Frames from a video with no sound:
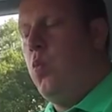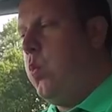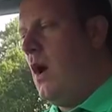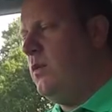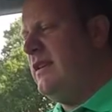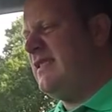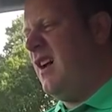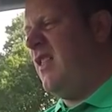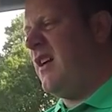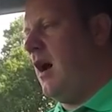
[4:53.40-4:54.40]
When we
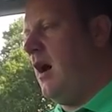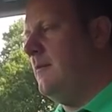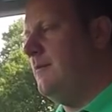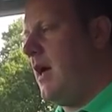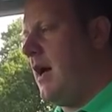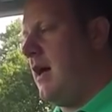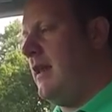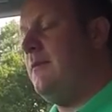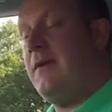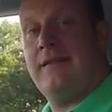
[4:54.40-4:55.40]
start the car, an
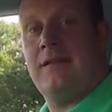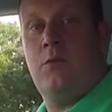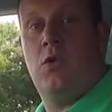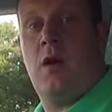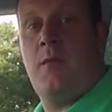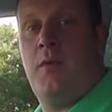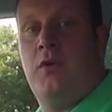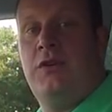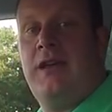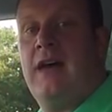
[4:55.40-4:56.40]
ABS light will come up
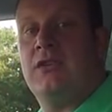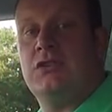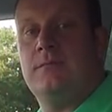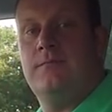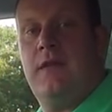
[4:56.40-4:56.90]
on your dash.